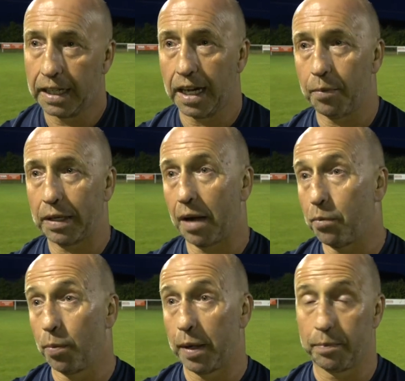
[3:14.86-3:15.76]

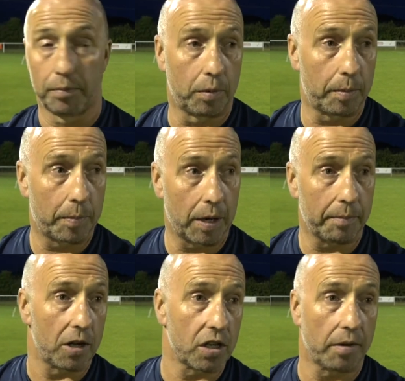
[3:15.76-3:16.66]
Again, we'll be pretty
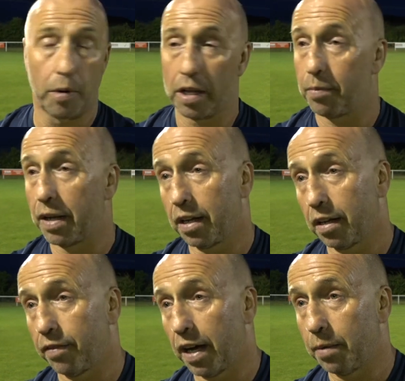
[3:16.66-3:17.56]
much everybody will
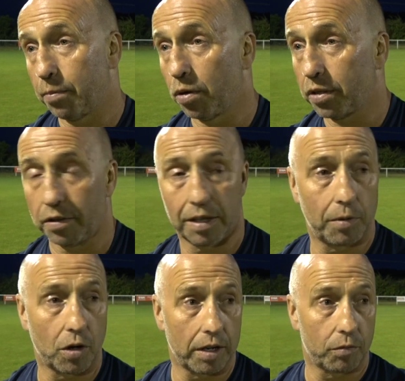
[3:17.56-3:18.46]
be available. I don't think
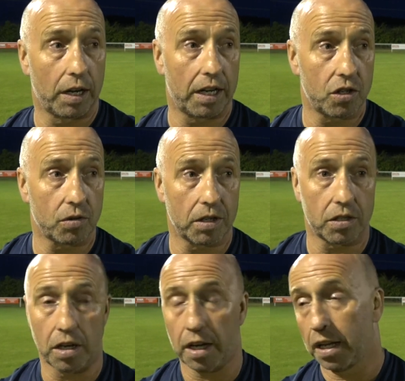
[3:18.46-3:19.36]
we've got any real injuries
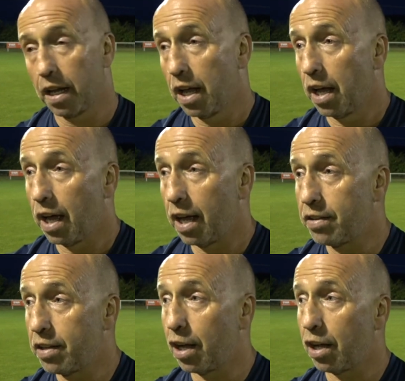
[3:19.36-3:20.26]
tonight.
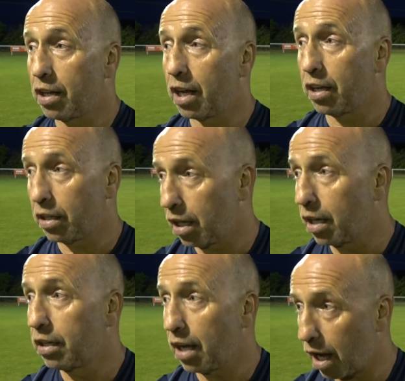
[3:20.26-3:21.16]
And
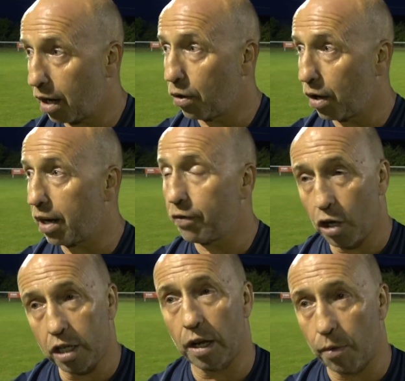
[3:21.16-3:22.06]
I'll have an
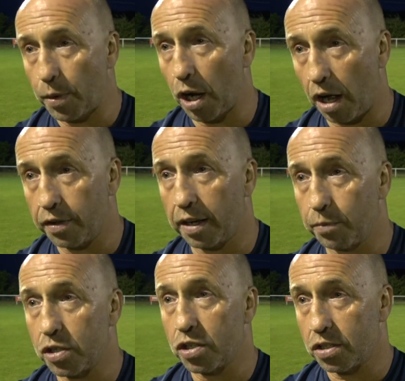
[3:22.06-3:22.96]
idea where we are then,
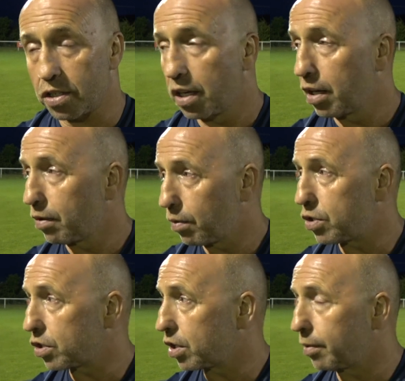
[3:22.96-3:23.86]
which is
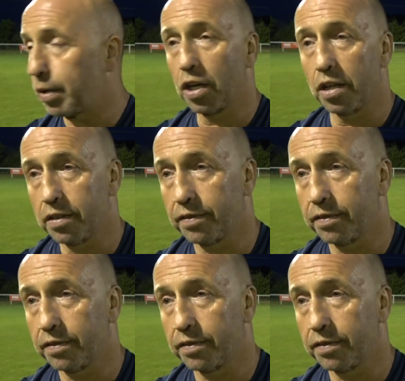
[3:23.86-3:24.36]
going to be good.